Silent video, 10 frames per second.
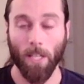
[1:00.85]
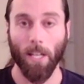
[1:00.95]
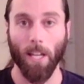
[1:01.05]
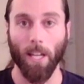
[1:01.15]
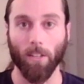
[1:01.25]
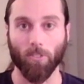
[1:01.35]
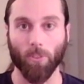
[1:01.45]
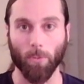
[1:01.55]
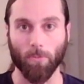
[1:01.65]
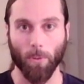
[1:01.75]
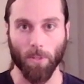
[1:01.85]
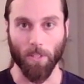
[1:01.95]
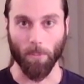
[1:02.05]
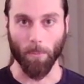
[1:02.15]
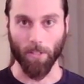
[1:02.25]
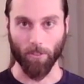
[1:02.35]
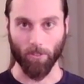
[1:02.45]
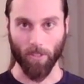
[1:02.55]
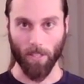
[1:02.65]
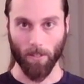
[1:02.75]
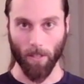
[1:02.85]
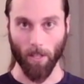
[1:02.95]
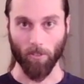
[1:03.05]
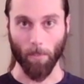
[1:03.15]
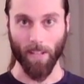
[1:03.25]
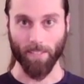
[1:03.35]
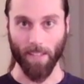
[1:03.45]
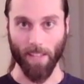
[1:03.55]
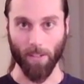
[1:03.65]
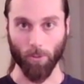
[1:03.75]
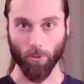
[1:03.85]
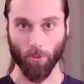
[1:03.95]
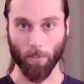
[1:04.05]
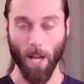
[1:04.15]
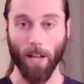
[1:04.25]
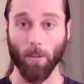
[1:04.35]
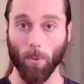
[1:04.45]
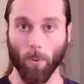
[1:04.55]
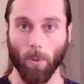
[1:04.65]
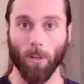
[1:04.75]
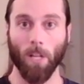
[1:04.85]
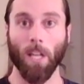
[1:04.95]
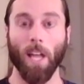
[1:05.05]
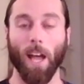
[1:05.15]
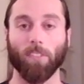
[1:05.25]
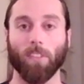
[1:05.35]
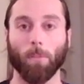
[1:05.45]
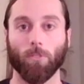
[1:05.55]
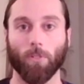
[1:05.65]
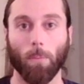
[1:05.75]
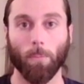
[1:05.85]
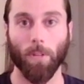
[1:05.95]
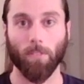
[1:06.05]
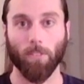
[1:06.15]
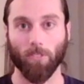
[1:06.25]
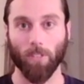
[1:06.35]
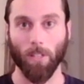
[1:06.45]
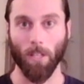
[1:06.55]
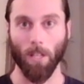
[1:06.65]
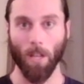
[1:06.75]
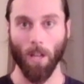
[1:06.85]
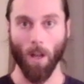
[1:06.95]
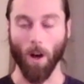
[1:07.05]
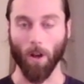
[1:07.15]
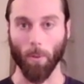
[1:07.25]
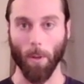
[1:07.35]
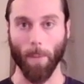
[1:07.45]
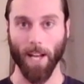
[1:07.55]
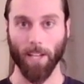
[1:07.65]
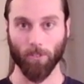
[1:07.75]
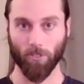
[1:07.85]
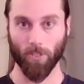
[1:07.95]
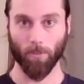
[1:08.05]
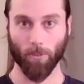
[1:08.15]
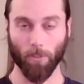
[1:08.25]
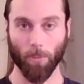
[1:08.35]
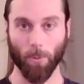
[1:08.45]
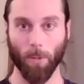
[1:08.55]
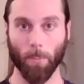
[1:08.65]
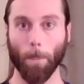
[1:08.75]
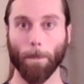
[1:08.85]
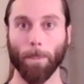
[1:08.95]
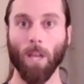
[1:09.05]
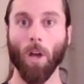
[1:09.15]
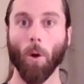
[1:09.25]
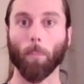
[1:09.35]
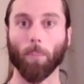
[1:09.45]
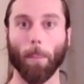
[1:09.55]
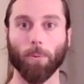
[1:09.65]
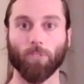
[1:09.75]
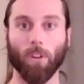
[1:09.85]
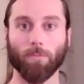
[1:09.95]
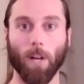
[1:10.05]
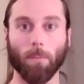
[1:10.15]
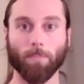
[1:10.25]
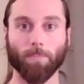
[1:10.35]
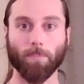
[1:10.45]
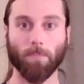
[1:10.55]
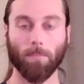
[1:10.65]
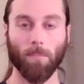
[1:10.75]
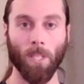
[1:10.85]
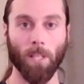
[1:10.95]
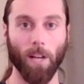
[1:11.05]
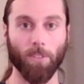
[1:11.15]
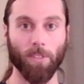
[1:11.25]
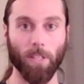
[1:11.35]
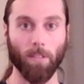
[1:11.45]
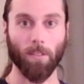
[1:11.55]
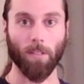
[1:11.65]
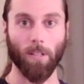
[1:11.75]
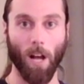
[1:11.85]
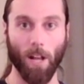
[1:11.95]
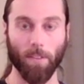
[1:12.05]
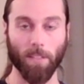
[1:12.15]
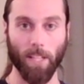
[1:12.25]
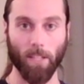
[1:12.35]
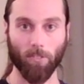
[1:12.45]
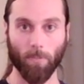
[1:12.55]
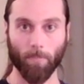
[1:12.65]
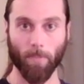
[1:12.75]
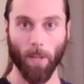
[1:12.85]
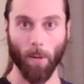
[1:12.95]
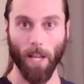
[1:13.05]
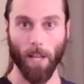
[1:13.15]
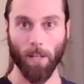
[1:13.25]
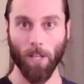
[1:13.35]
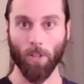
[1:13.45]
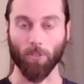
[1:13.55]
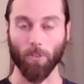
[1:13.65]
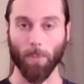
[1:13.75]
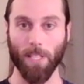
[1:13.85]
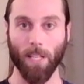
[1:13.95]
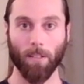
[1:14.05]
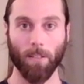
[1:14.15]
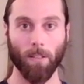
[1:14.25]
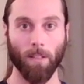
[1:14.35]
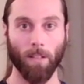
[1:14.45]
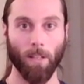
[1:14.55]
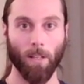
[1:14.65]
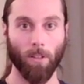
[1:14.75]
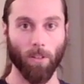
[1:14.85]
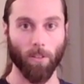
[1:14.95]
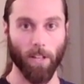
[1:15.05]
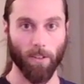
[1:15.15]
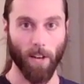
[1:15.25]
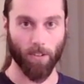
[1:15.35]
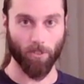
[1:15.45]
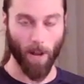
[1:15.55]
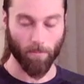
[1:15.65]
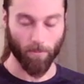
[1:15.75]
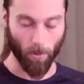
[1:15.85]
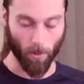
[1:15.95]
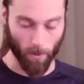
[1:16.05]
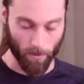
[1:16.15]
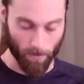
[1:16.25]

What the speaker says: and scoot forward a little bit in your seat to maintain that neutral spine, or as demonstrated previously, all the way back in your seat for support, prop yourself up underneath on the legs. Okay, so to begin, let your head drop forward